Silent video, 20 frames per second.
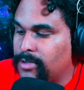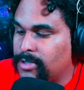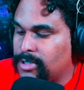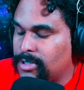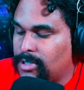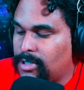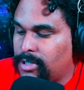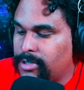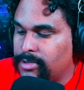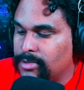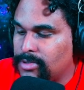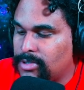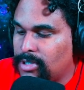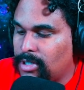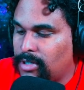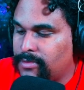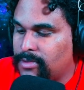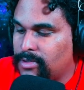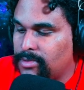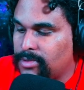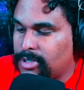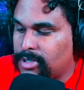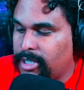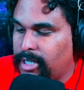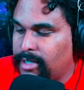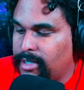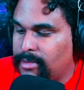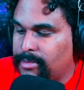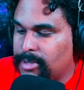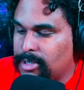and hauled herself to a
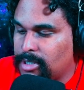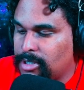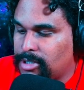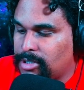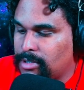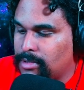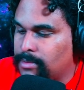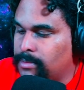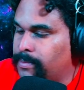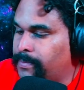standing position.